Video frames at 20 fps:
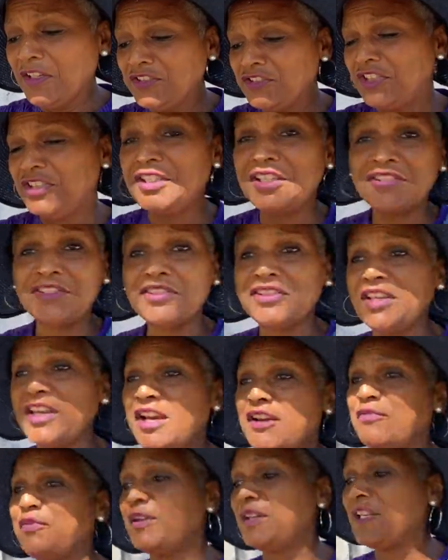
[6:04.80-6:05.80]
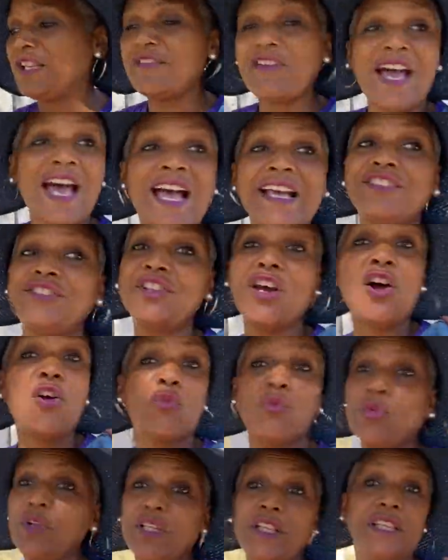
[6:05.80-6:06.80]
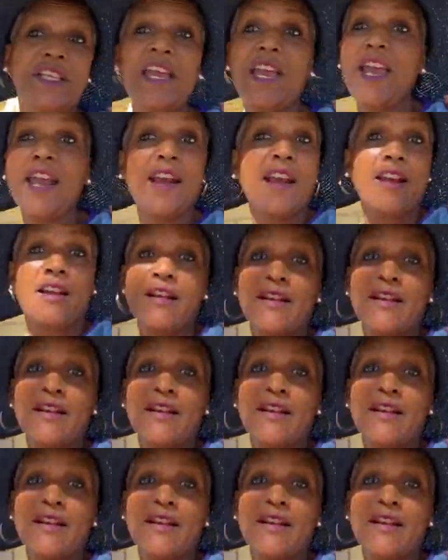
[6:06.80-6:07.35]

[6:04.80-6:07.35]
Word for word: she doesn't care if we leave. I don't really care.